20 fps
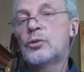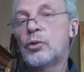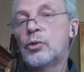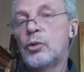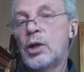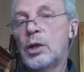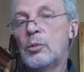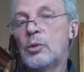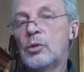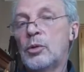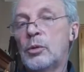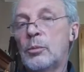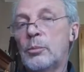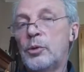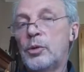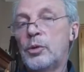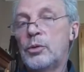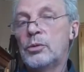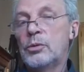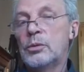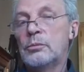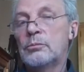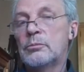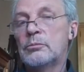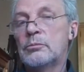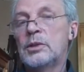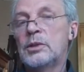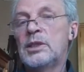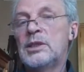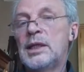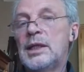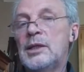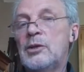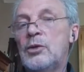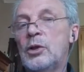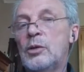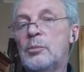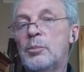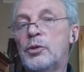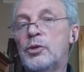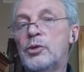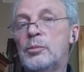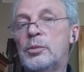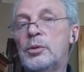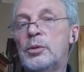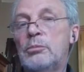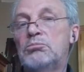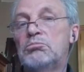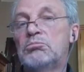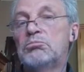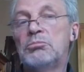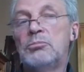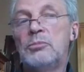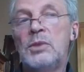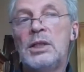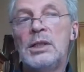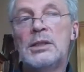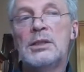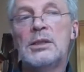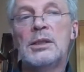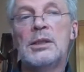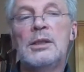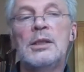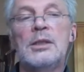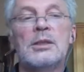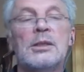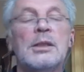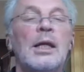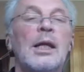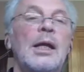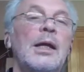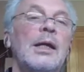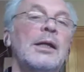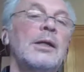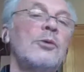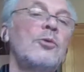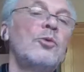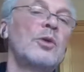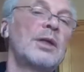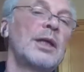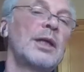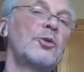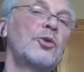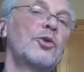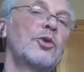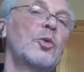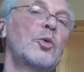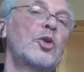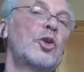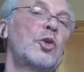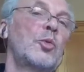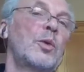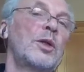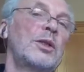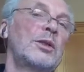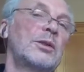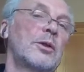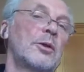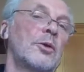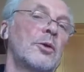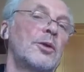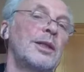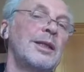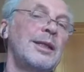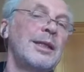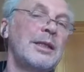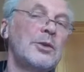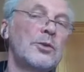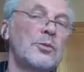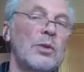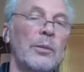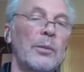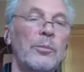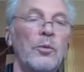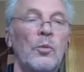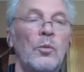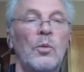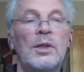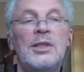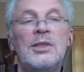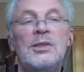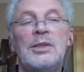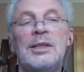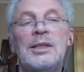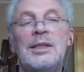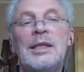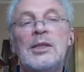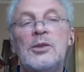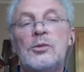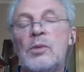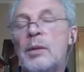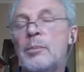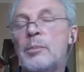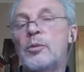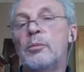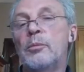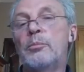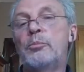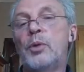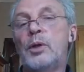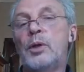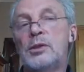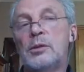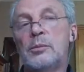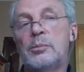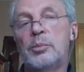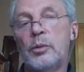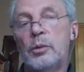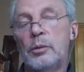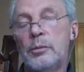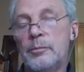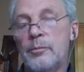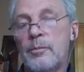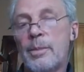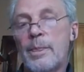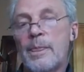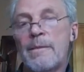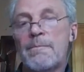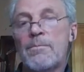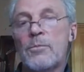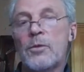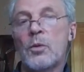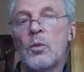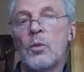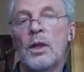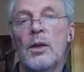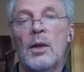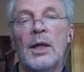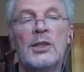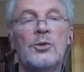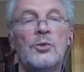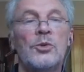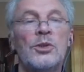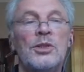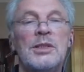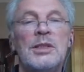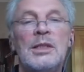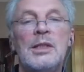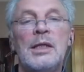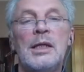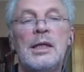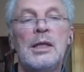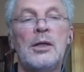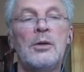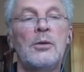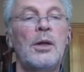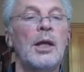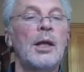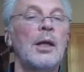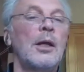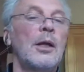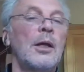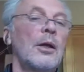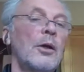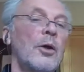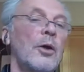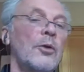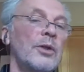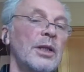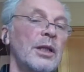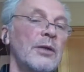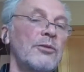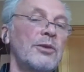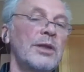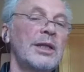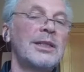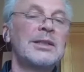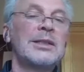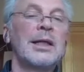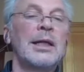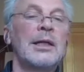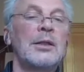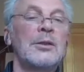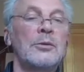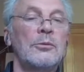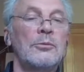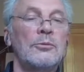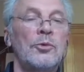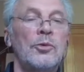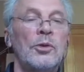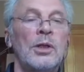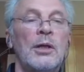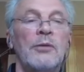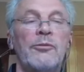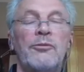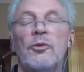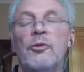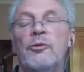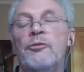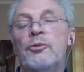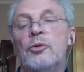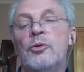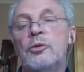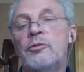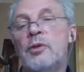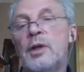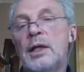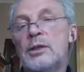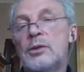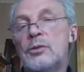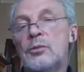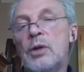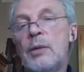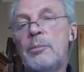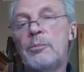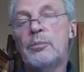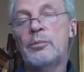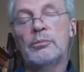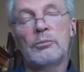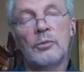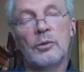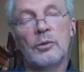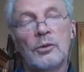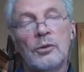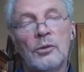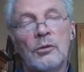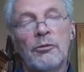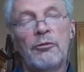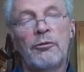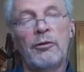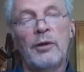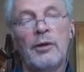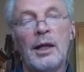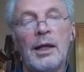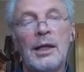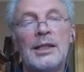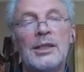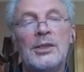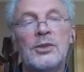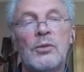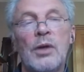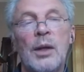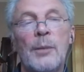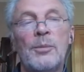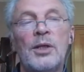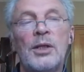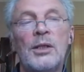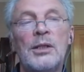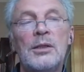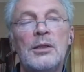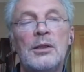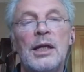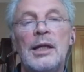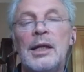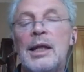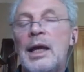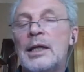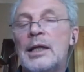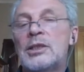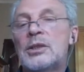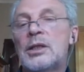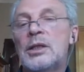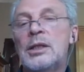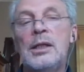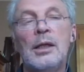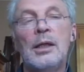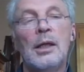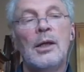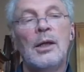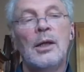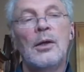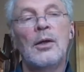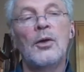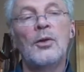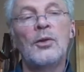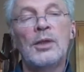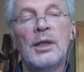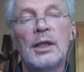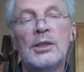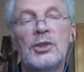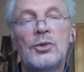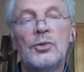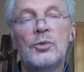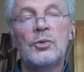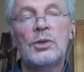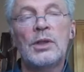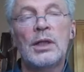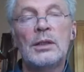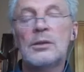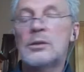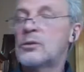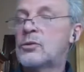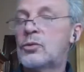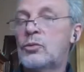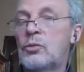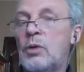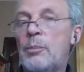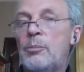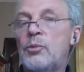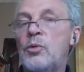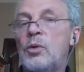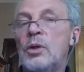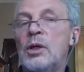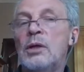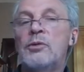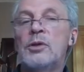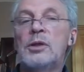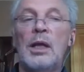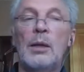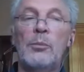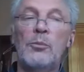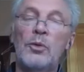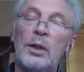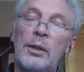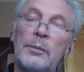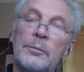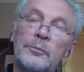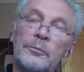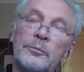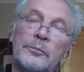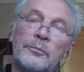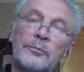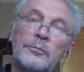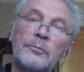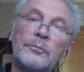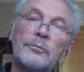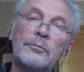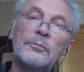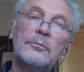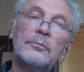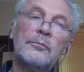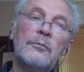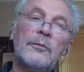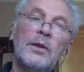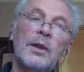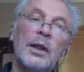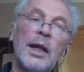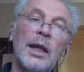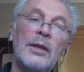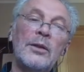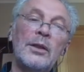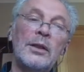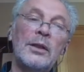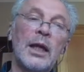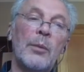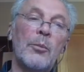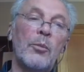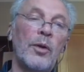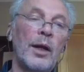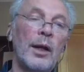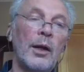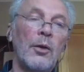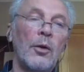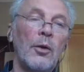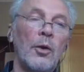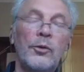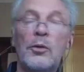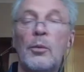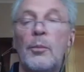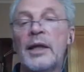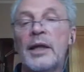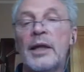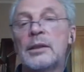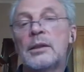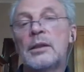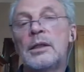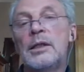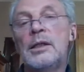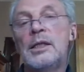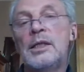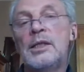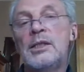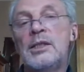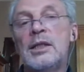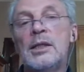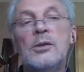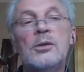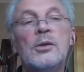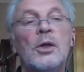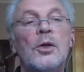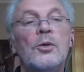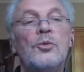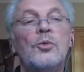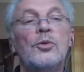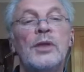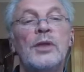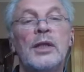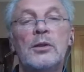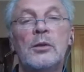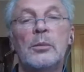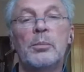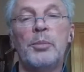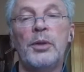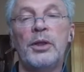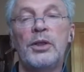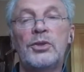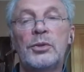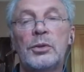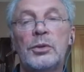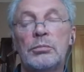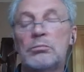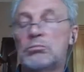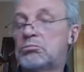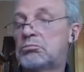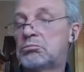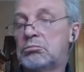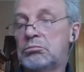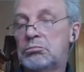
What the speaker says: to our computer? Is that not possible? Yes, it is. You can do it with an e-trap. What is the e-trap principle? Well, as you see here, on the left-hand side, you have a fruit fly trap. Fly is trapped in it, and actually attached to that trap, you have a camera. And the camera automatically is set to take a picture